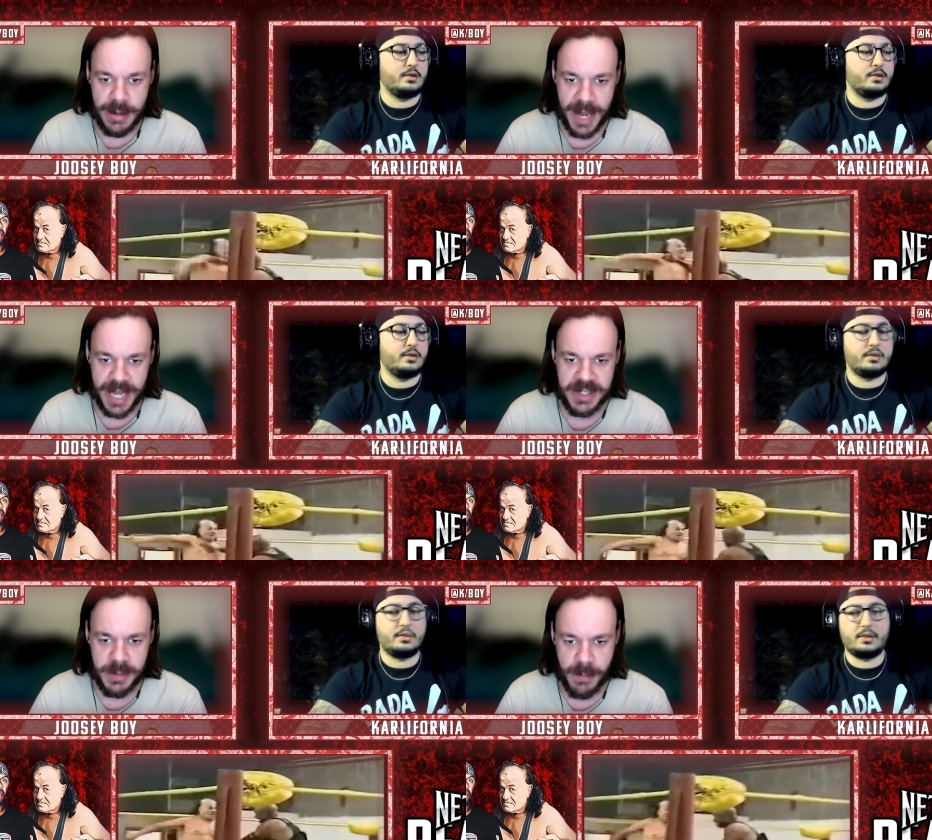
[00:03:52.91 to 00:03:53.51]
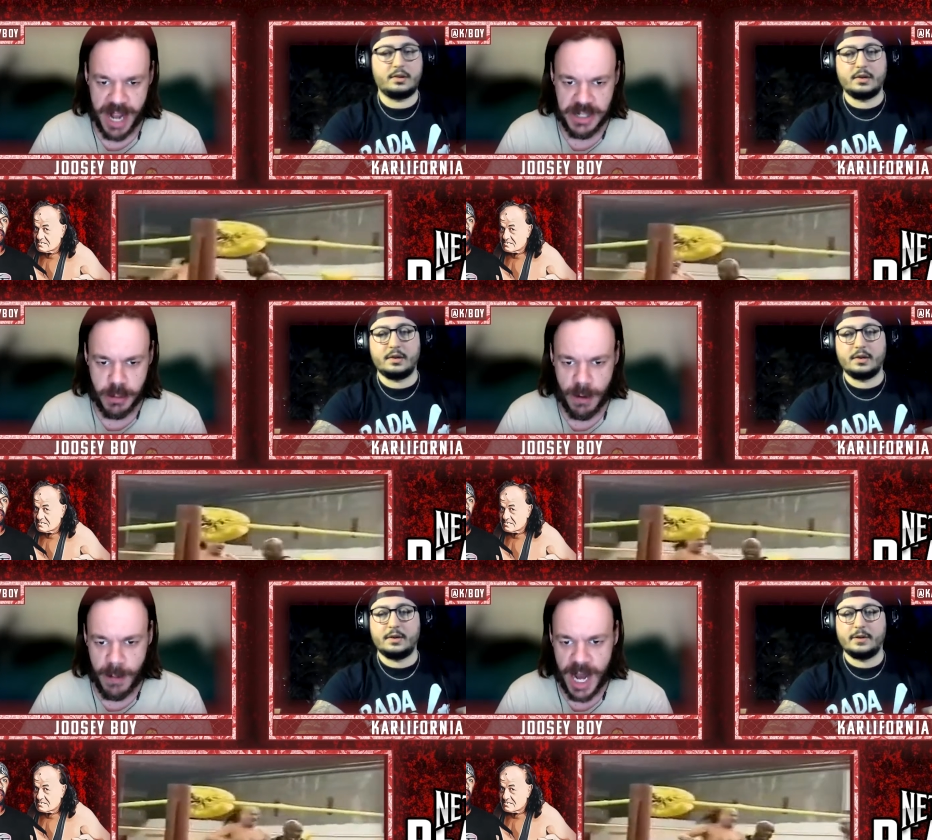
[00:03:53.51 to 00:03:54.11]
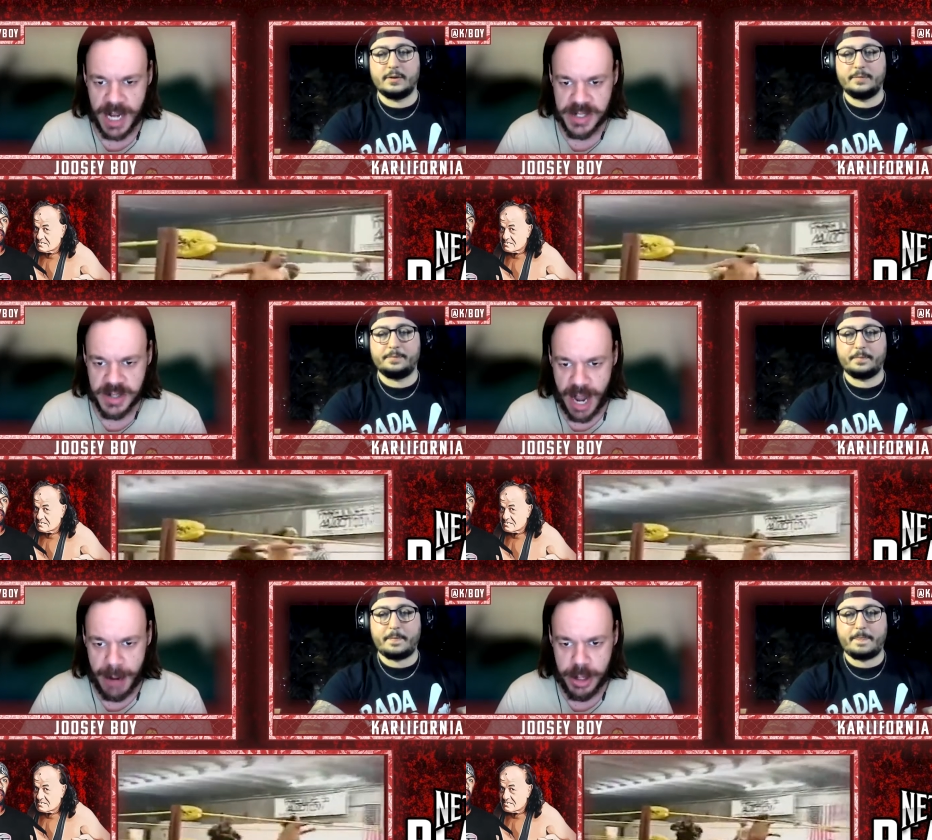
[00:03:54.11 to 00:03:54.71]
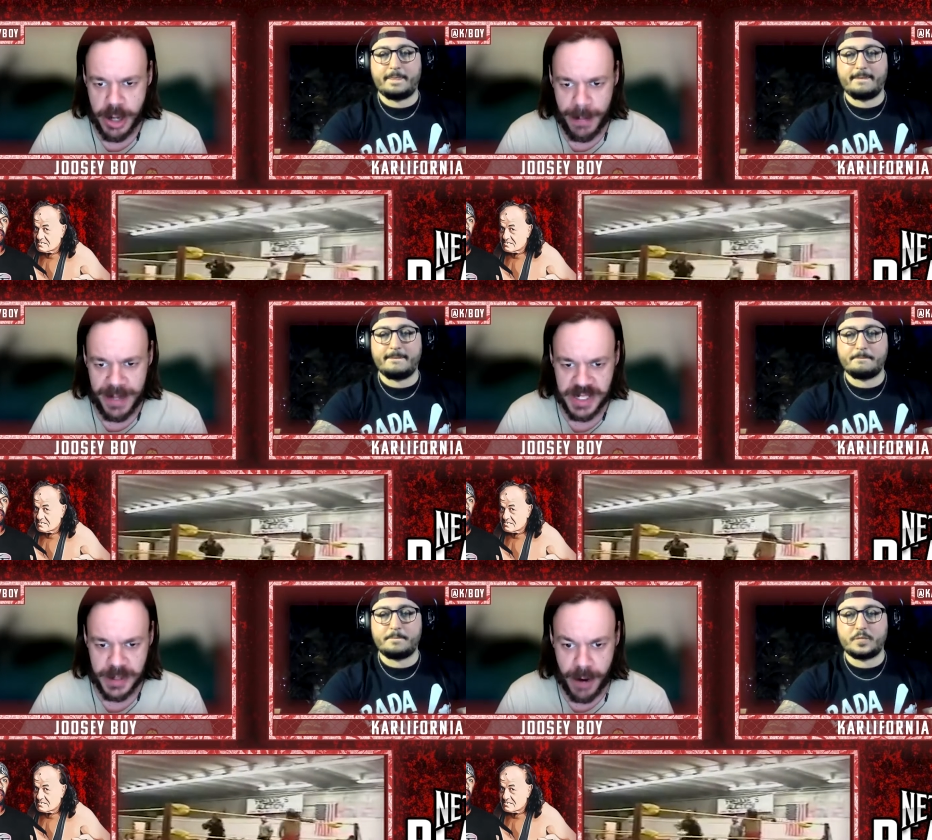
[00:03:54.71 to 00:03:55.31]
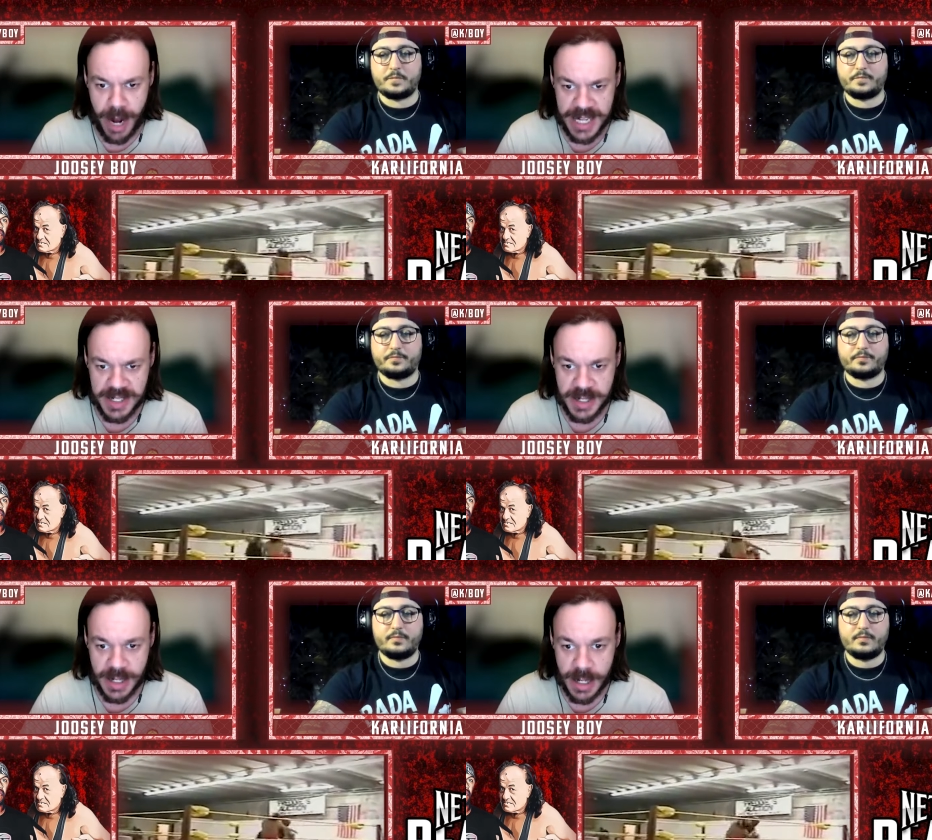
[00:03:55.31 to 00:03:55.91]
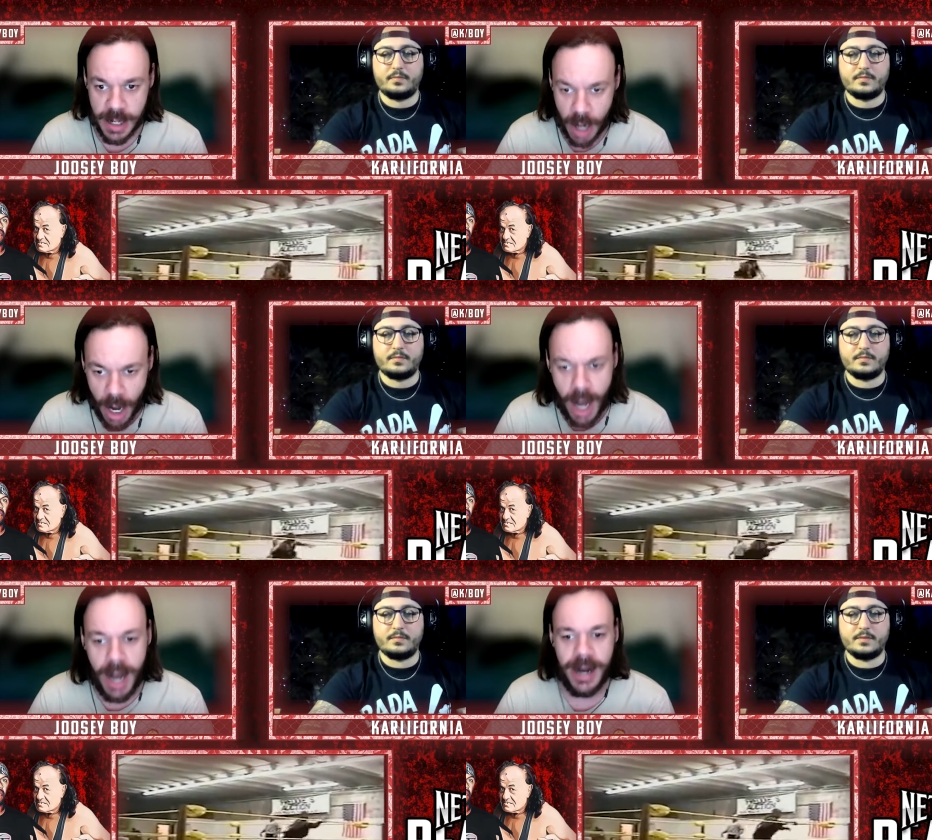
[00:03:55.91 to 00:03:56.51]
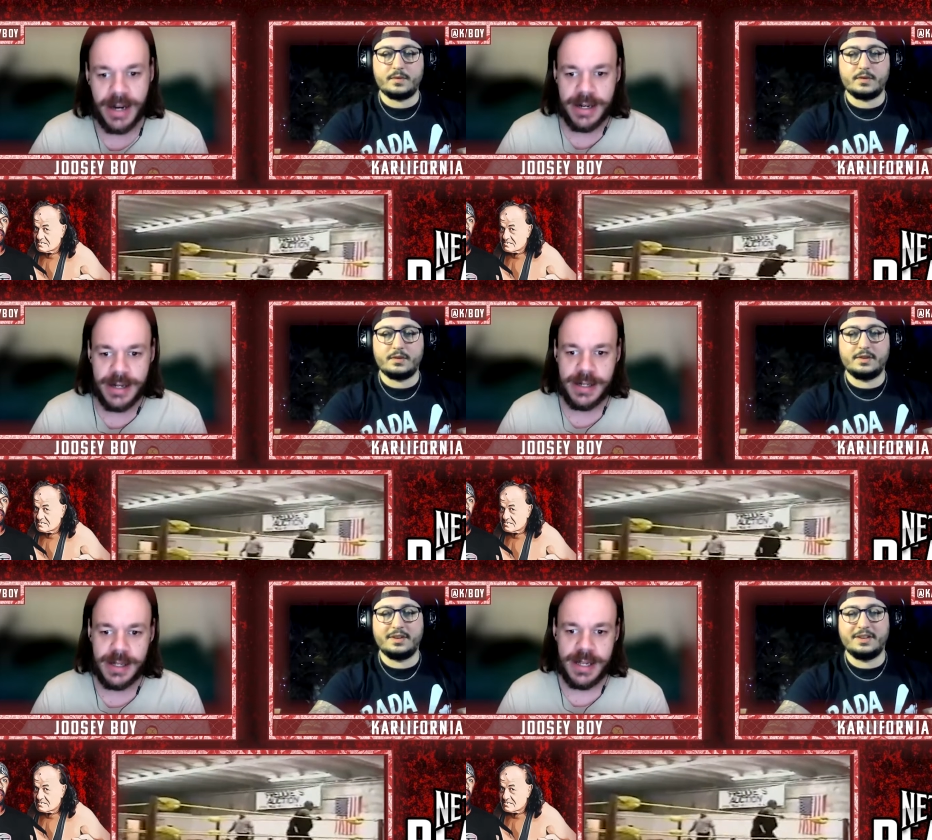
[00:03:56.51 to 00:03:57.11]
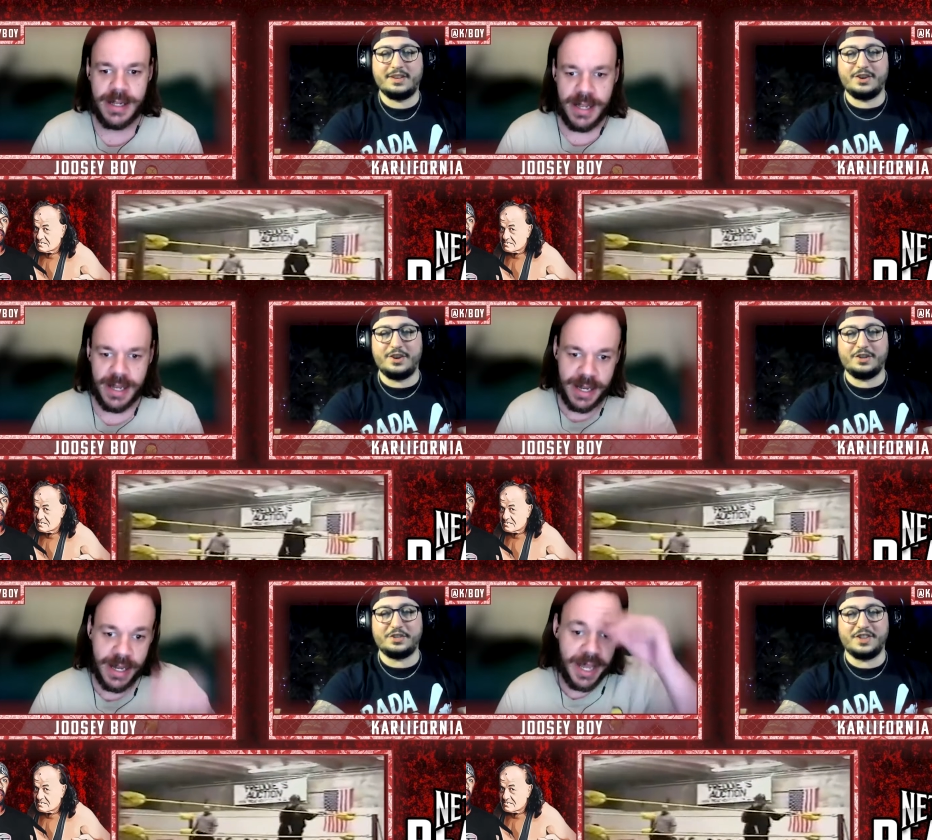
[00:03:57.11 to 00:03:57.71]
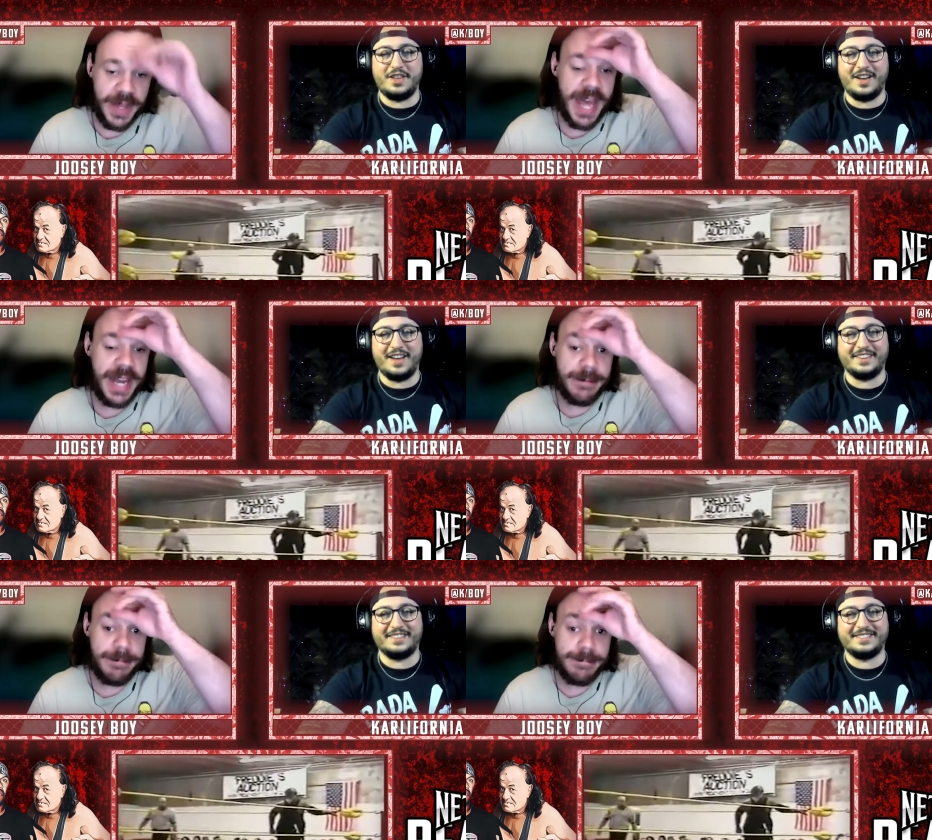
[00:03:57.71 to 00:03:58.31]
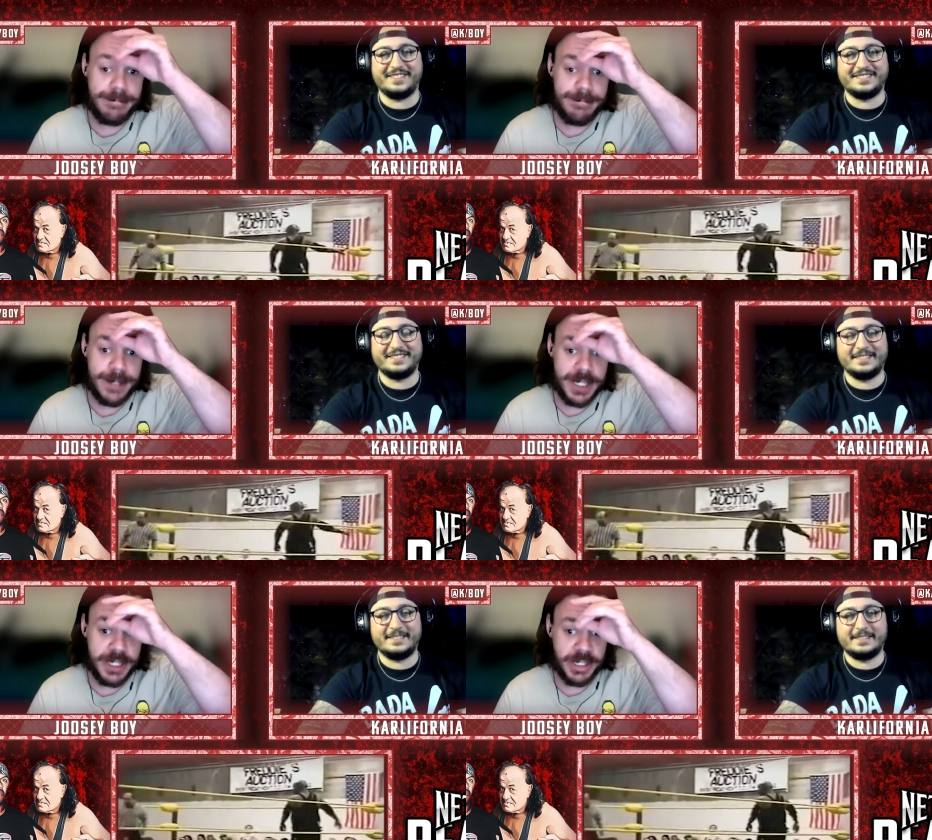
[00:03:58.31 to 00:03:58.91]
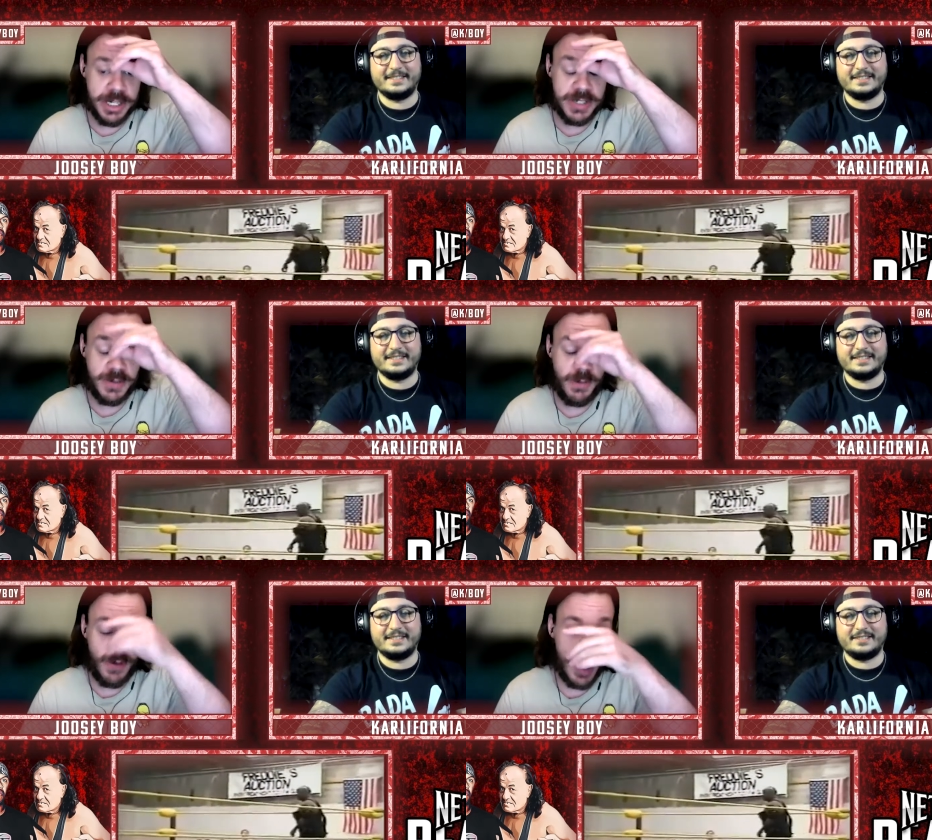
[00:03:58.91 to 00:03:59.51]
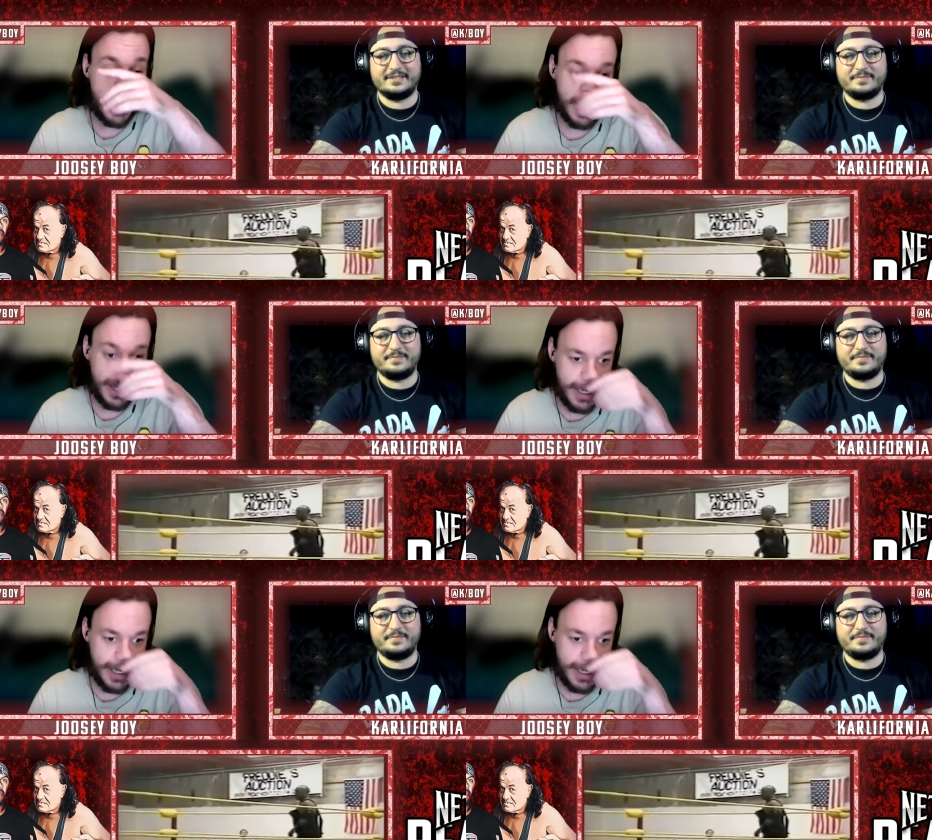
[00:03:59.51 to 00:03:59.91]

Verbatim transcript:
Speaker 1: made some racial remarks. I would not be surprised. Ah! Oh! Huge
Speaker 2: line.
Speaker 1: Just fucking